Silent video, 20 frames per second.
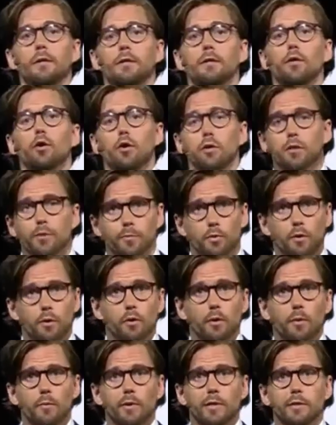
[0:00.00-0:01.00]
loyalty
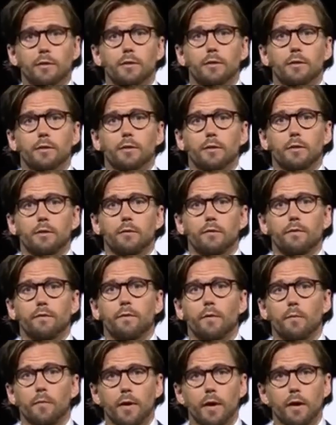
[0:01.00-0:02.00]
program is, for me,